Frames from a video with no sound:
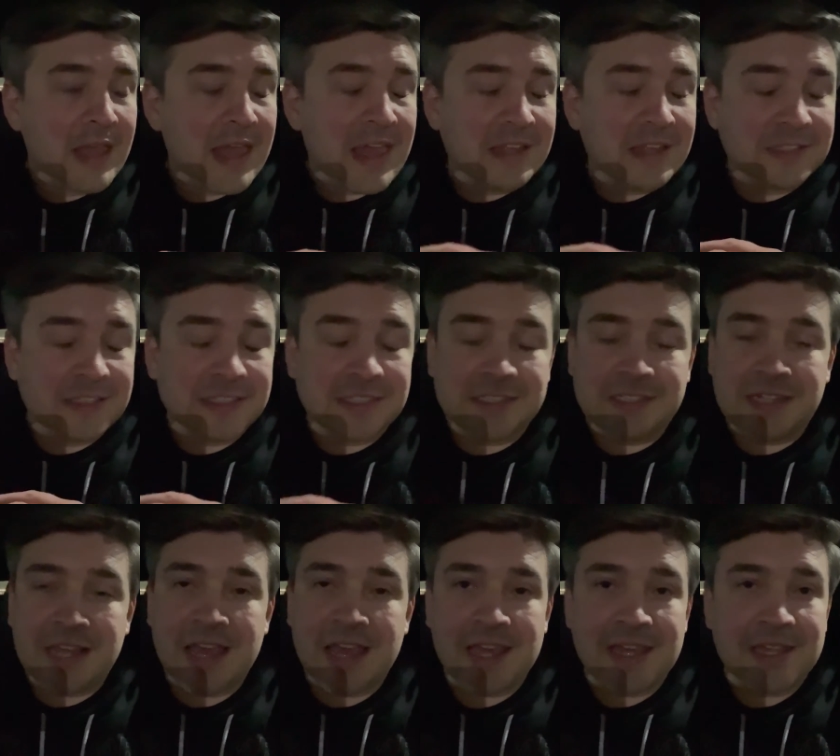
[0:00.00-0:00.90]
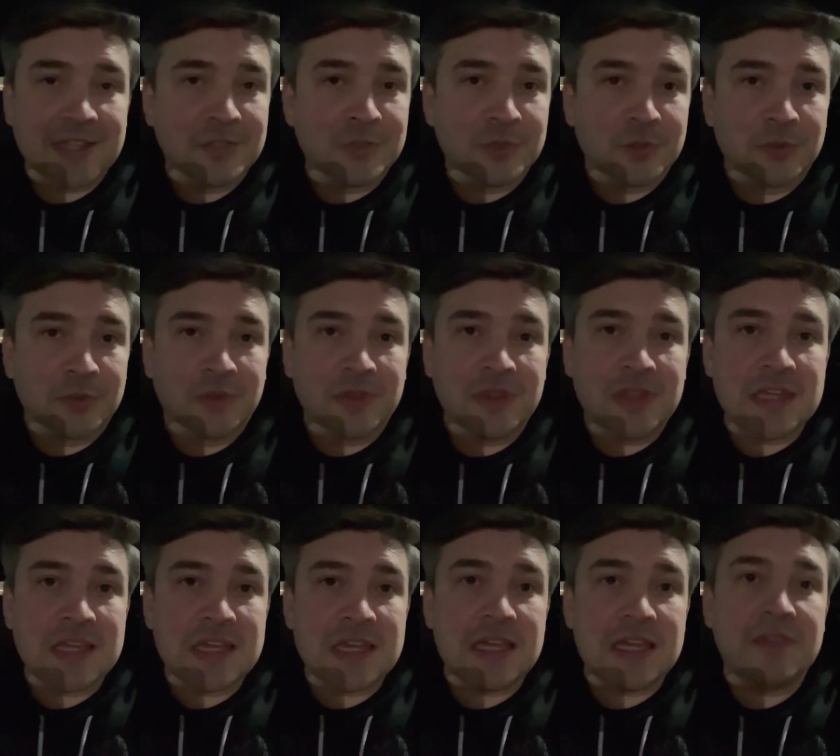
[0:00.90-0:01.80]
And stay till
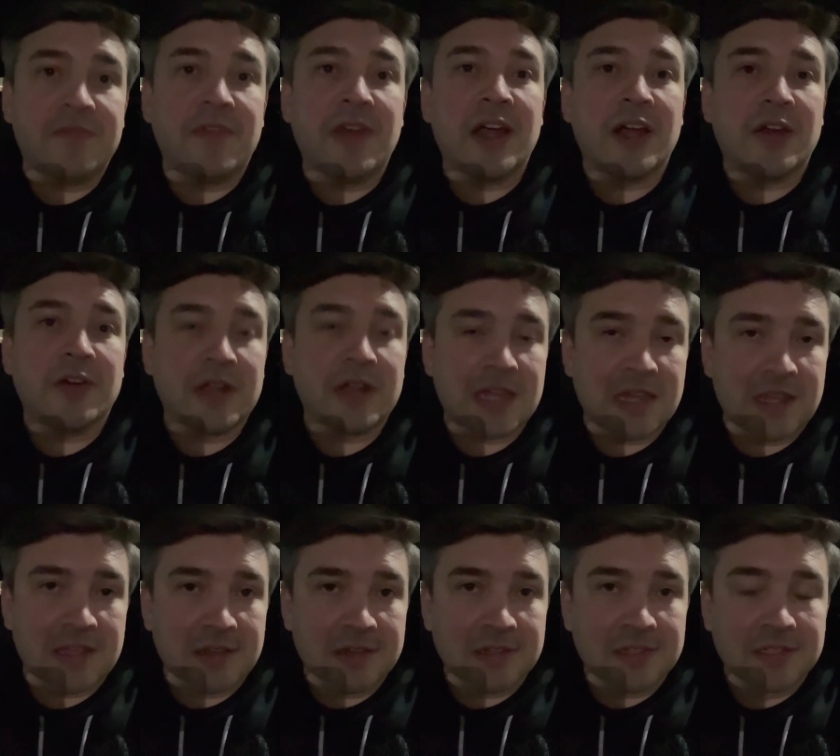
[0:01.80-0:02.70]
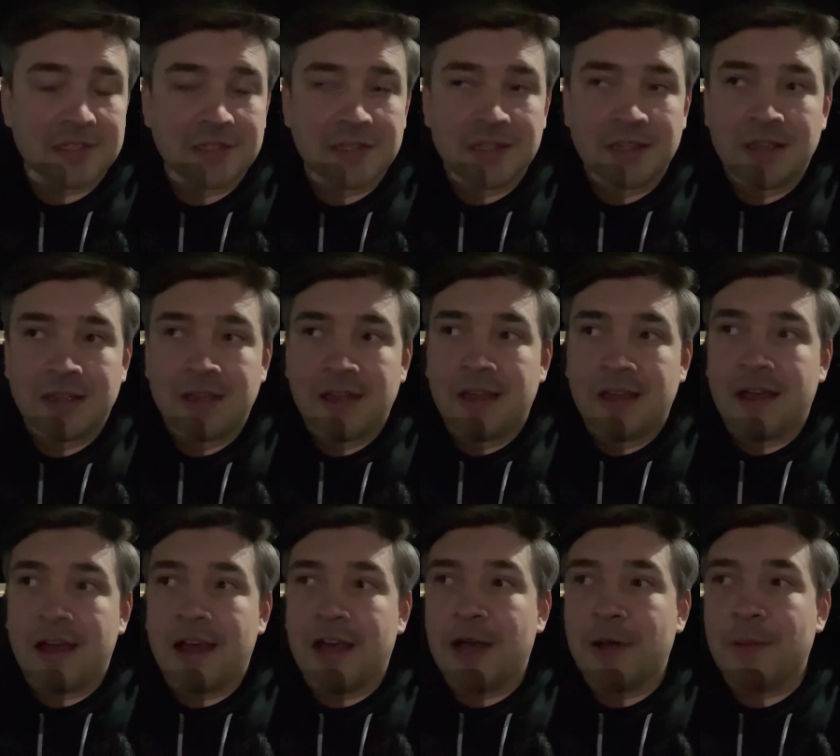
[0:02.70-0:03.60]
the very end.
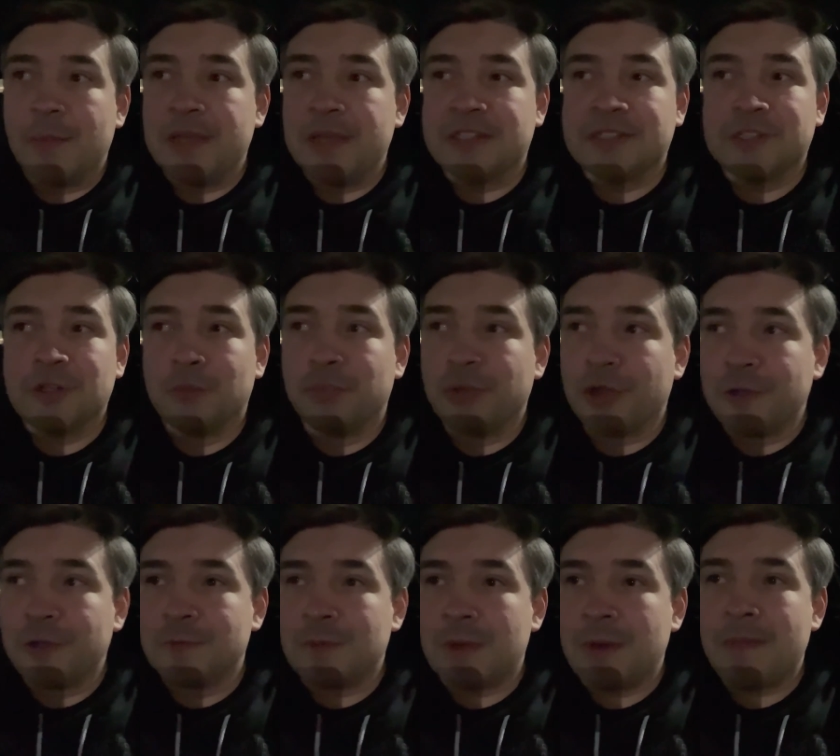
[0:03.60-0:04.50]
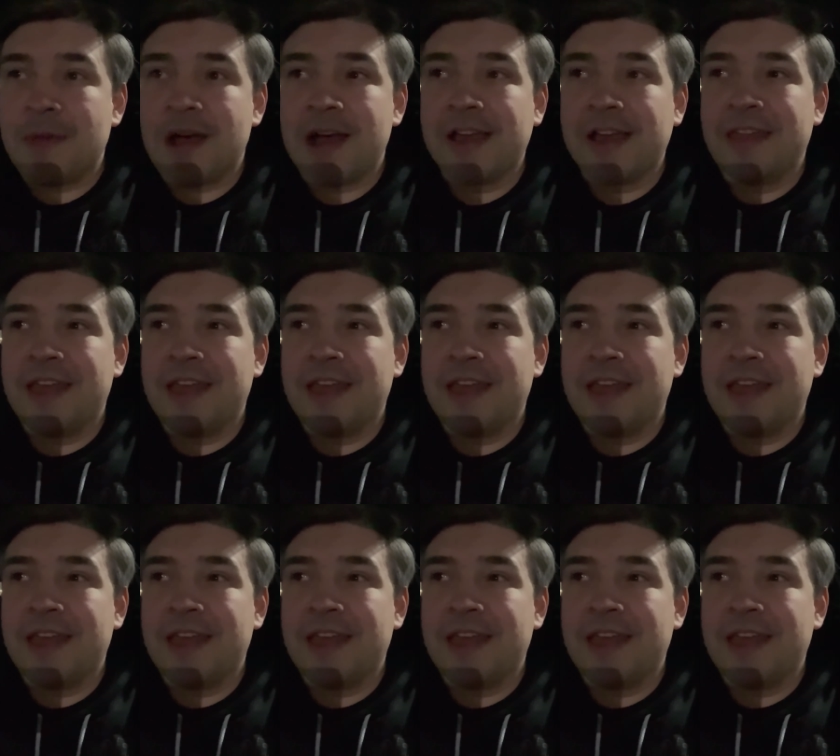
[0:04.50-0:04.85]
Um, it still blows my mind